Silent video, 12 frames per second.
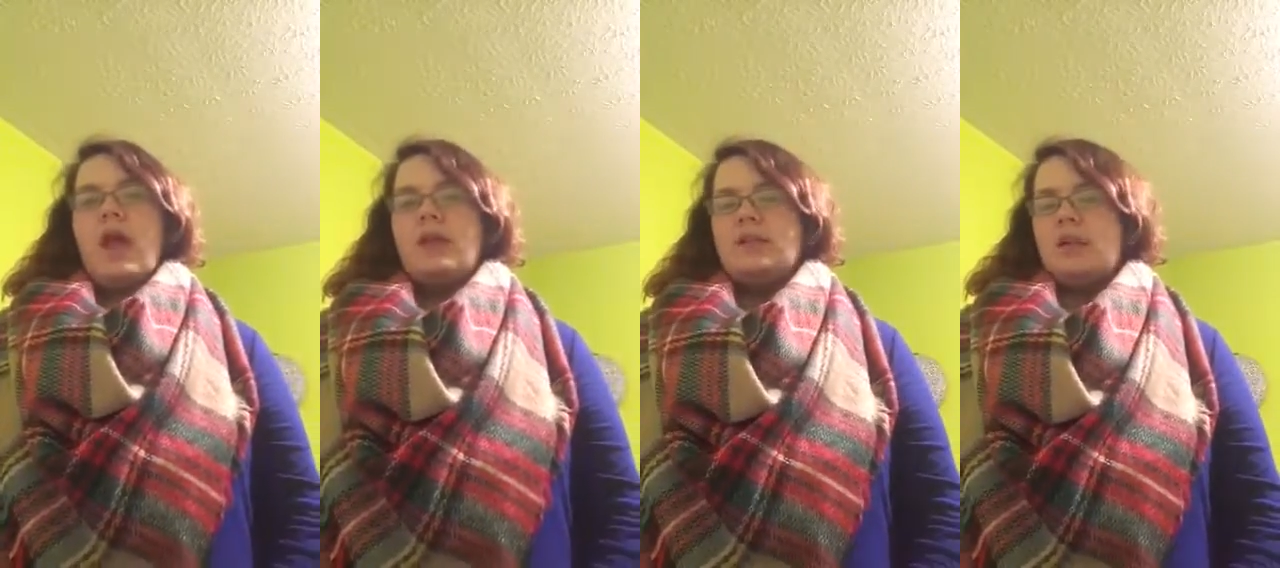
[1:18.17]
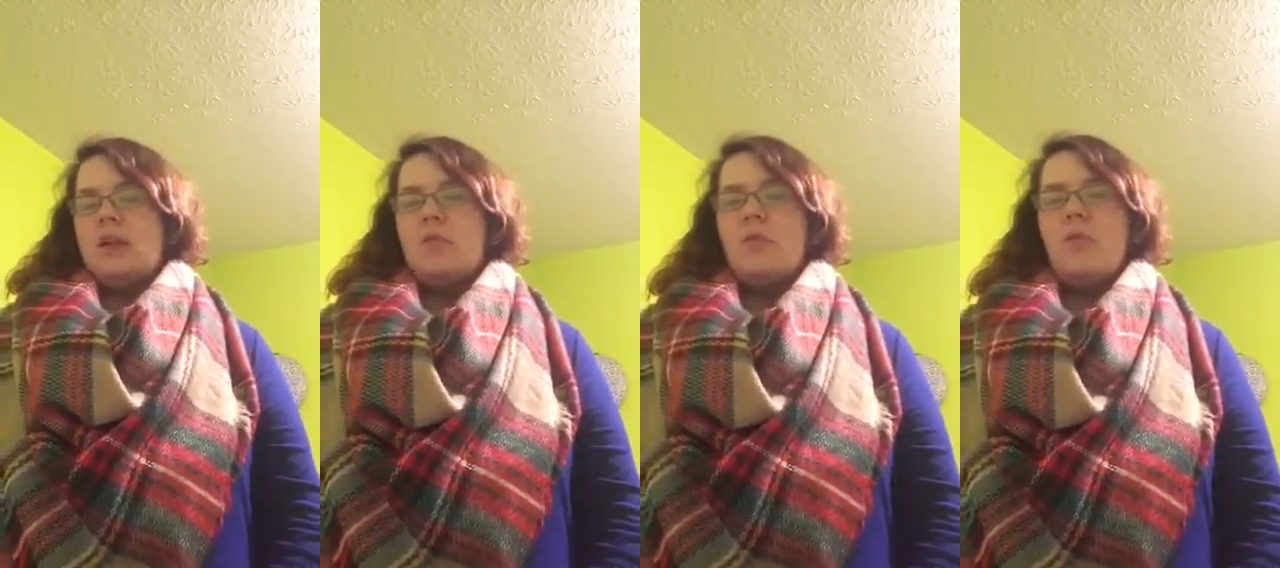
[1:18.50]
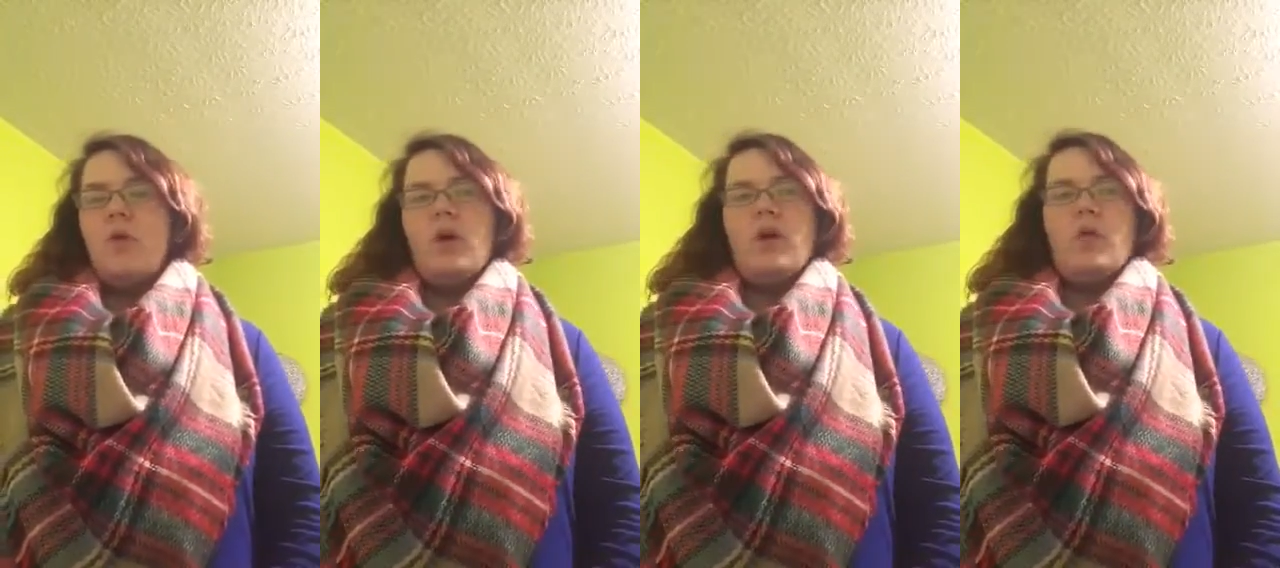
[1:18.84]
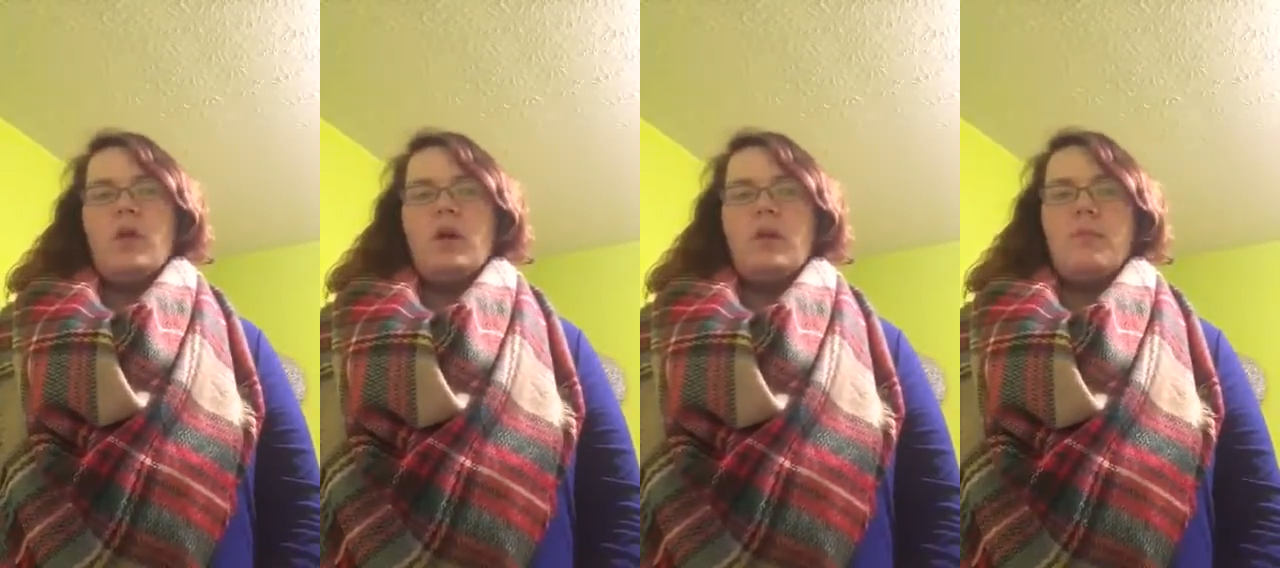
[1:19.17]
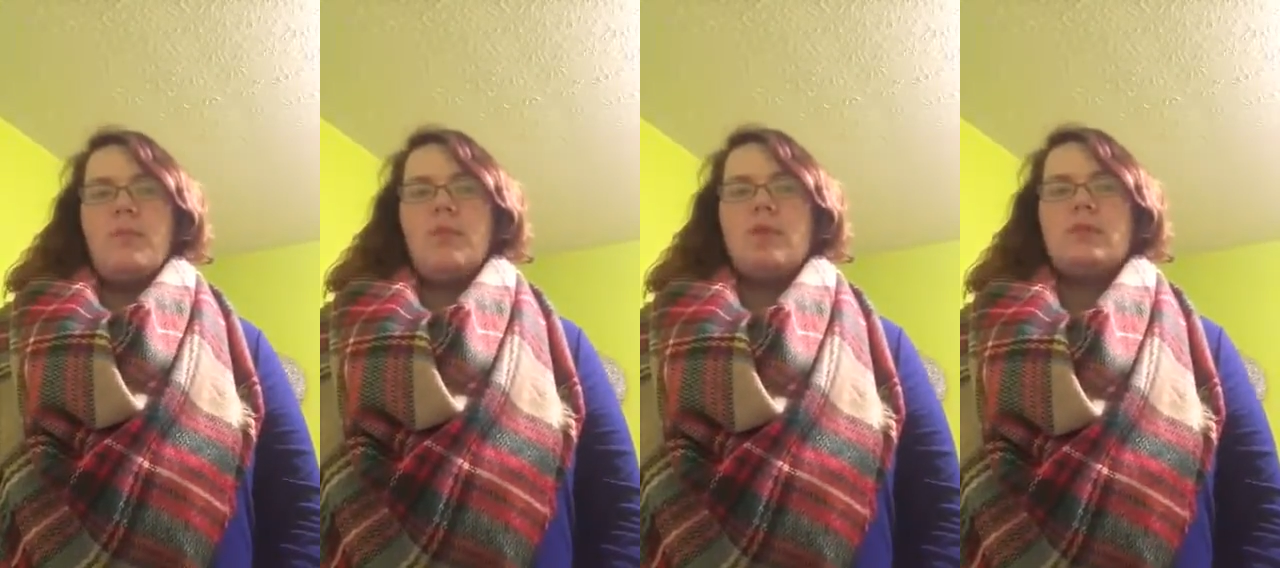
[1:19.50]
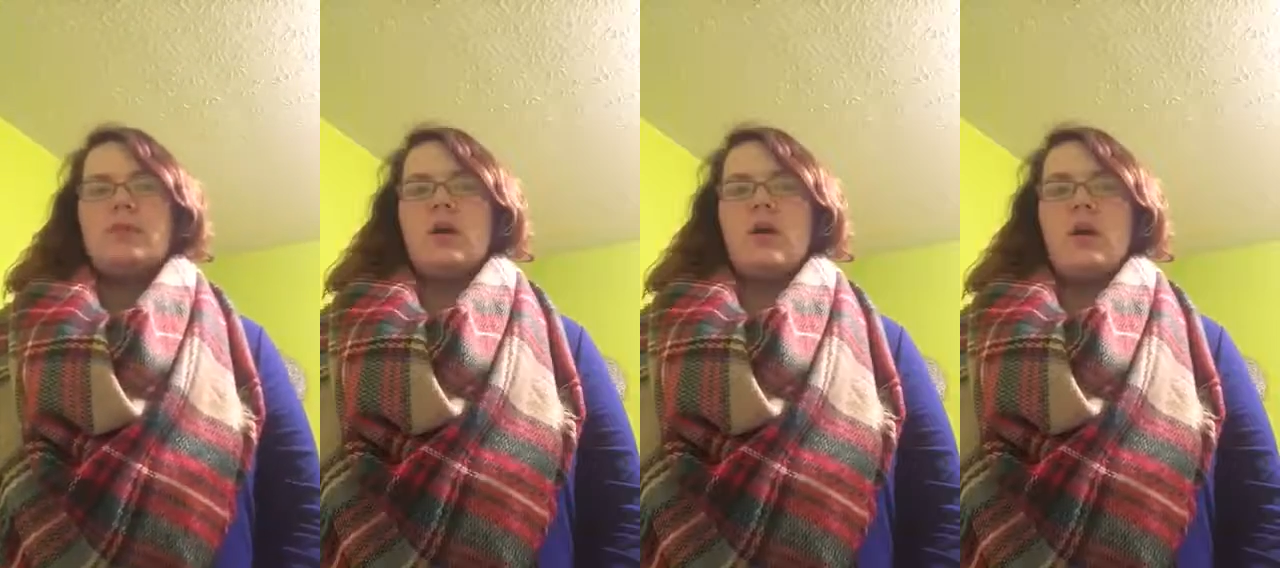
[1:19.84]
and determine what coordinate
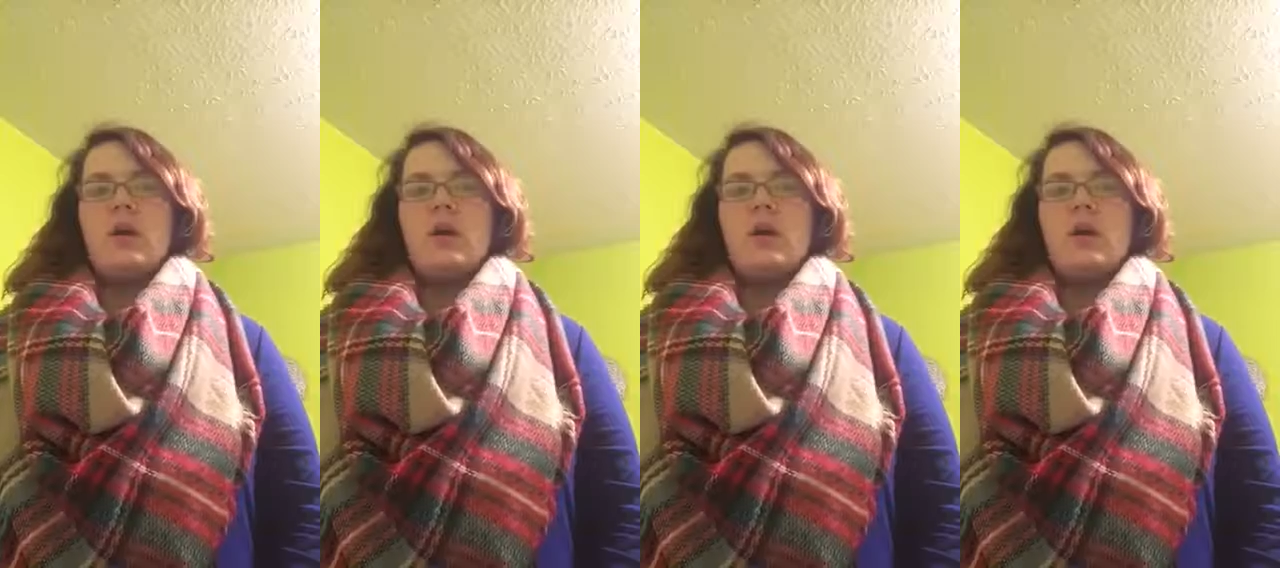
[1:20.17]
points